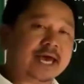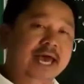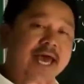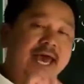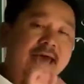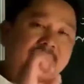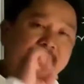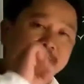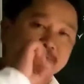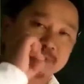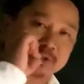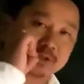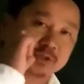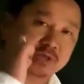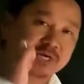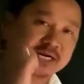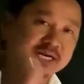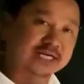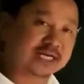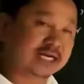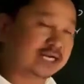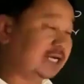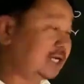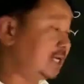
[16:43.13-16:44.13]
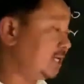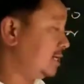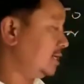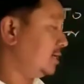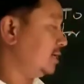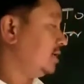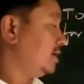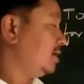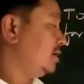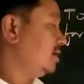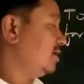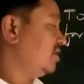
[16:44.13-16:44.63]
absolutely
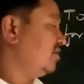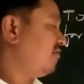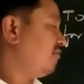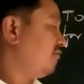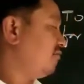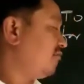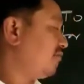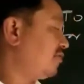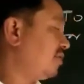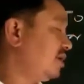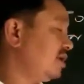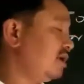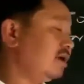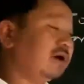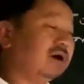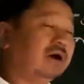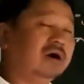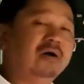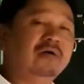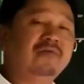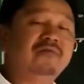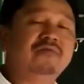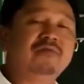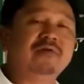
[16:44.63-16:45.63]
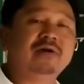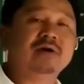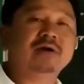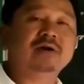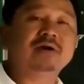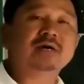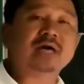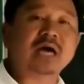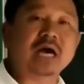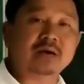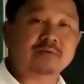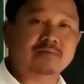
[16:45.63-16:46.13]
free of
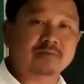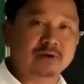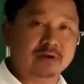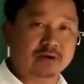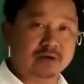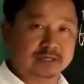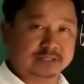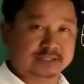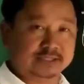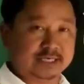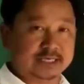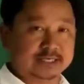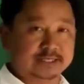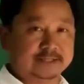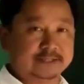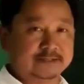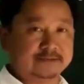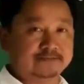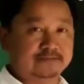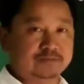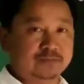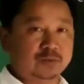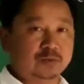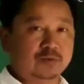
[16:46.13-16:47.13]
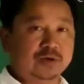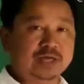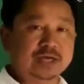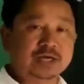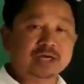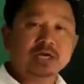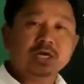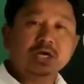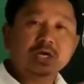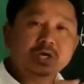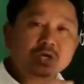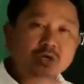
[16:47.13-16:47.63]
carbon dioxide,
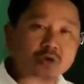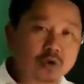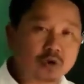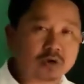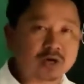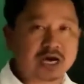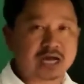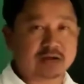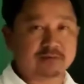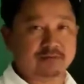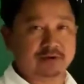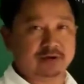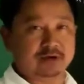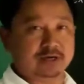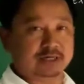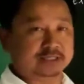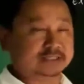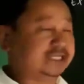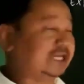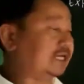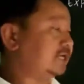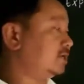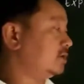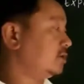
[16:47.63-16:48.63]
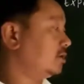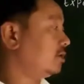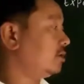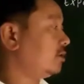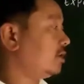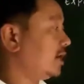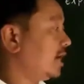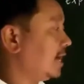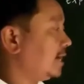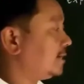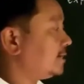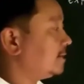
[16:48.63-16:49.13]
where no carbon dioxide.
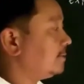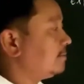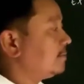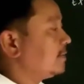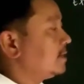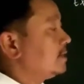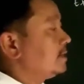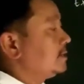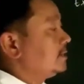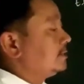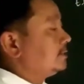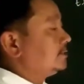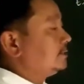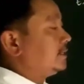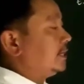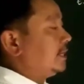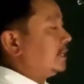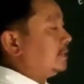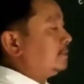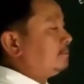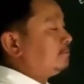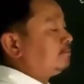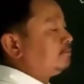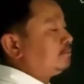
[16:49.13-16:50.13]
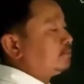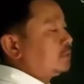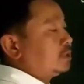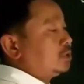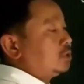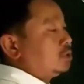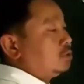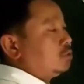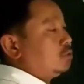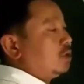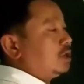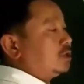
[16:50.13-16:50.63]
Alright, then
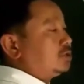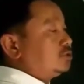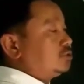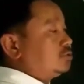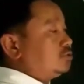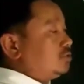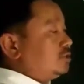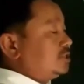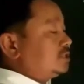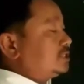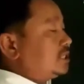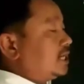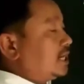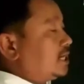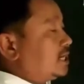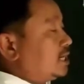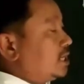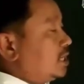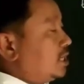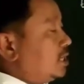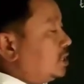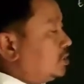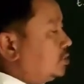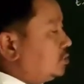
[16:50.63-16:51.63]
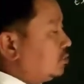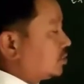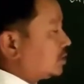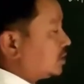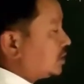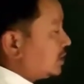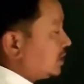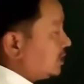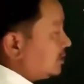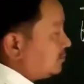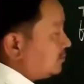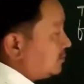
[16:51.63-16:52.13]
what you do is that you
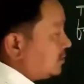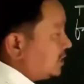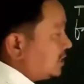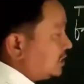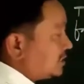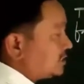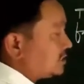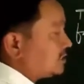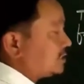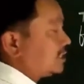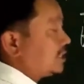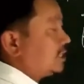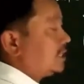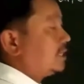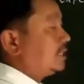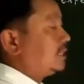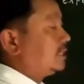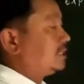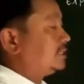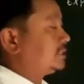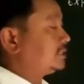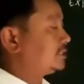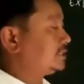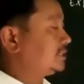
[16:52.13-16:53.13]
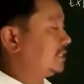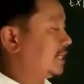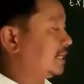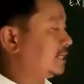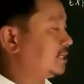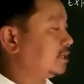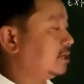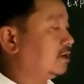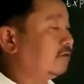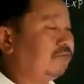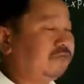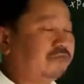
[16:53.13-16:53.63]
keep this
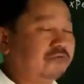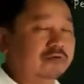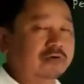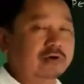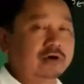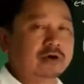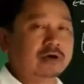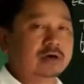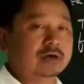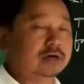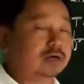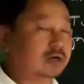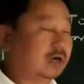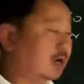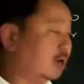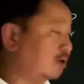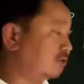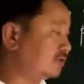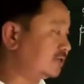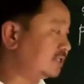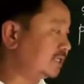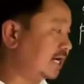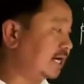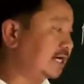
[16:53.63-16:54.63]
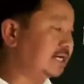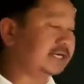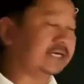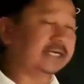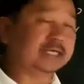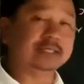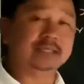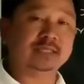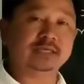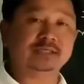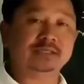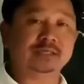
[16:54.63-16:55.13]
setup outside
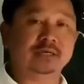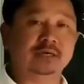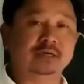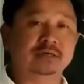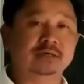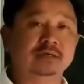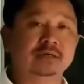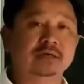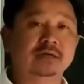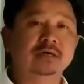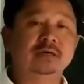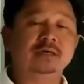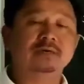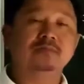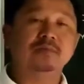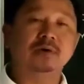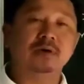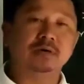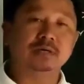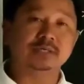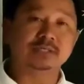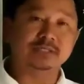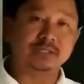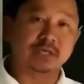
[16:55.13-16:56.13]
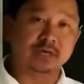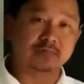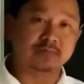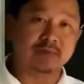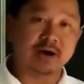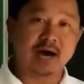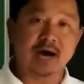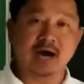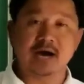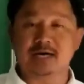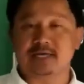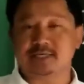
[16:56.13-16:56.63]
in the sun for some
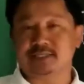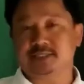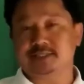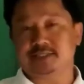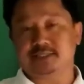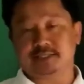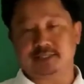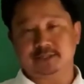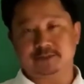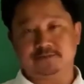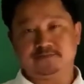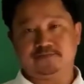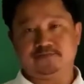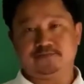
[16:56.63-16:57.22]
hours.